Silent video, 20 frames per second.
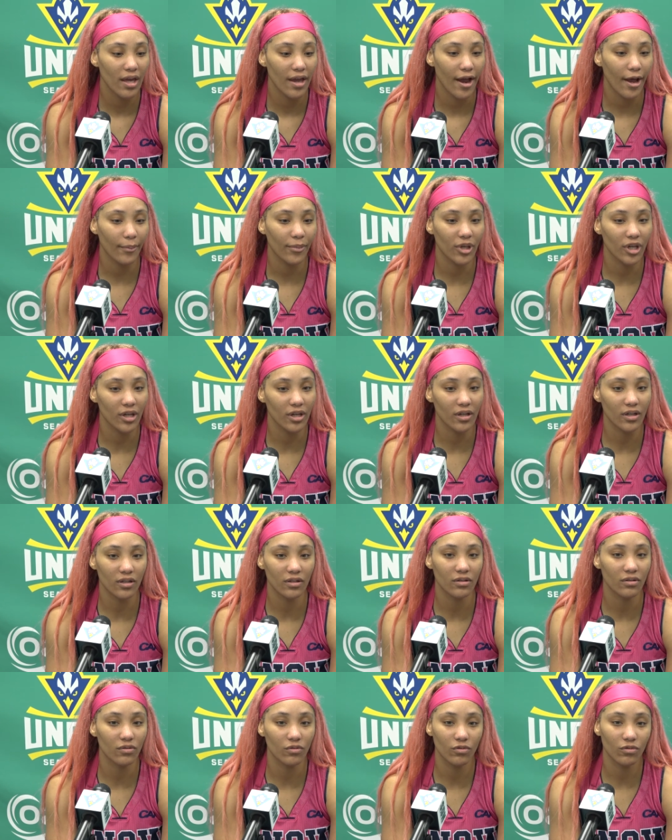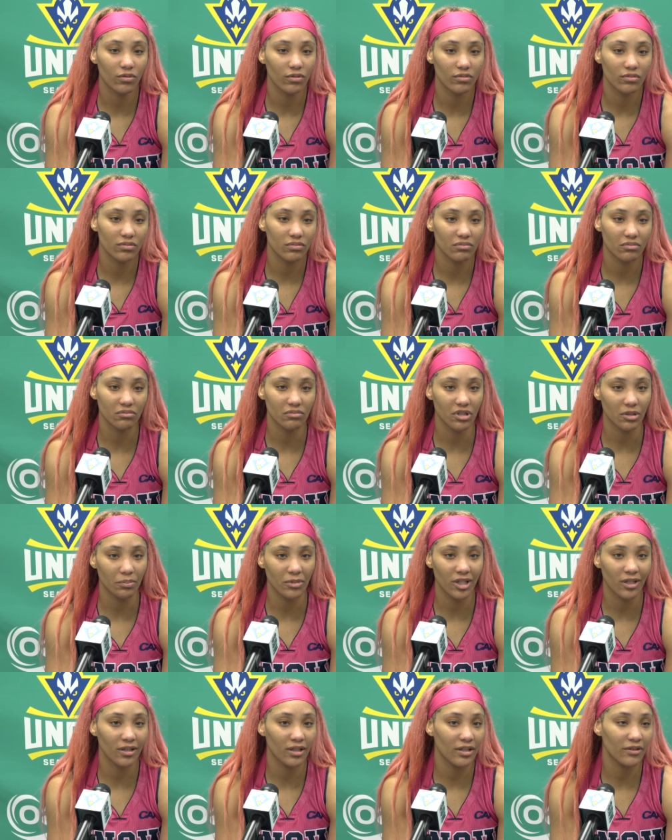I mean, I
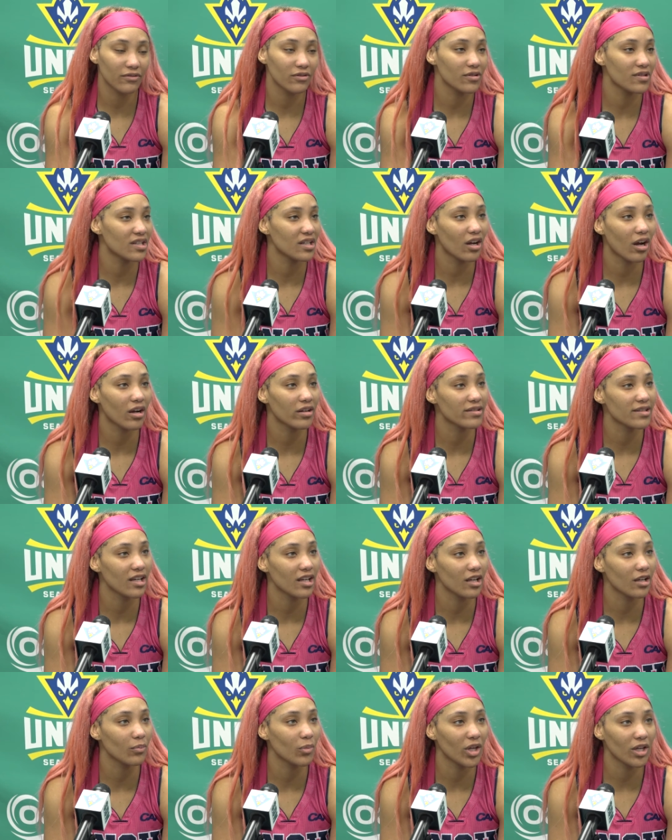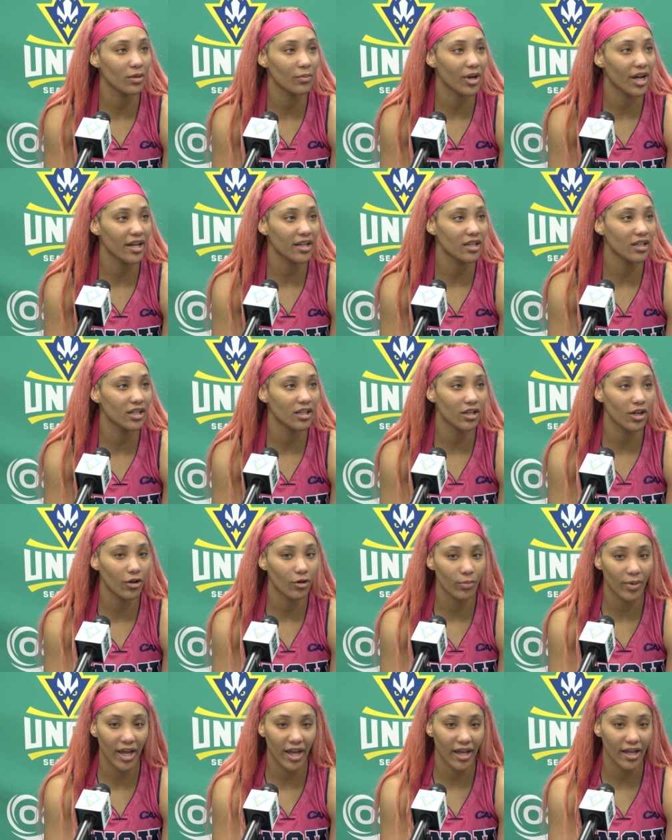mean, if you see our team, anybody can go
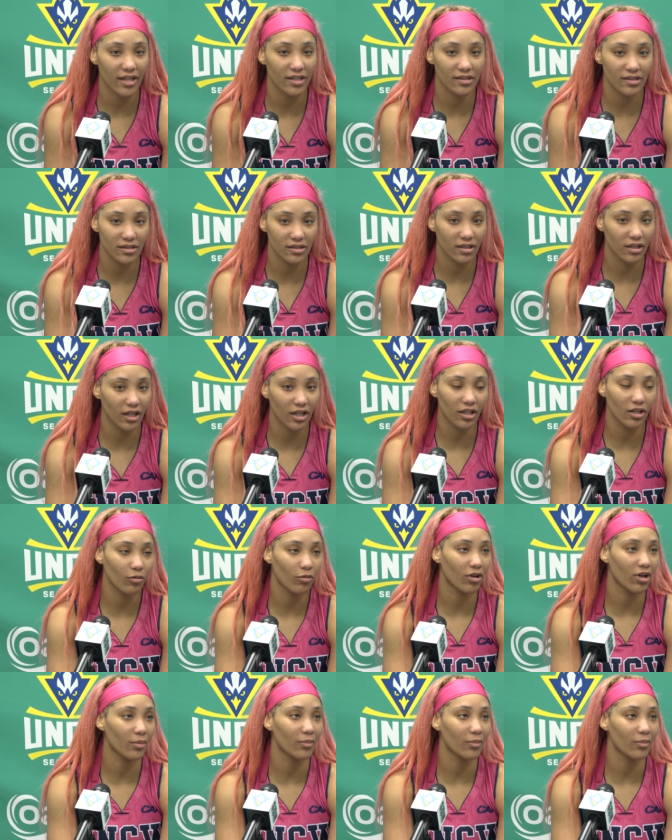past anyone.